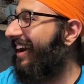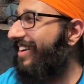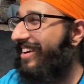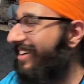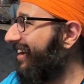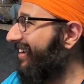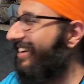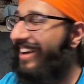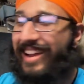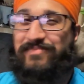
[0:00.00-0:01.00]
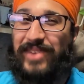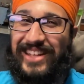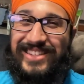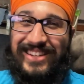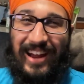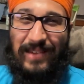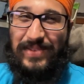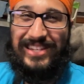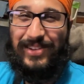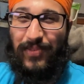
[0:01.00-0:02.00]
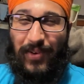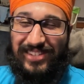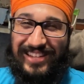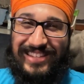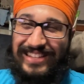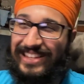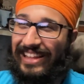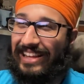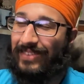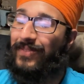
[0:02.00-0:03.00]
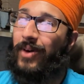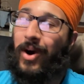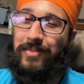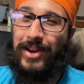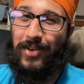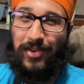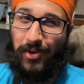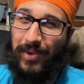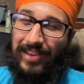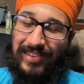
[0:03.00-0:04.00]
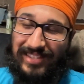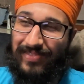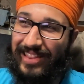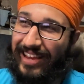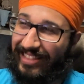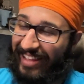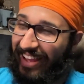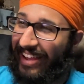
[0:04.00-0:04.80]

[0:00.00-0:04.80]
I binged 4 seasons in like a bit over a week or something like that.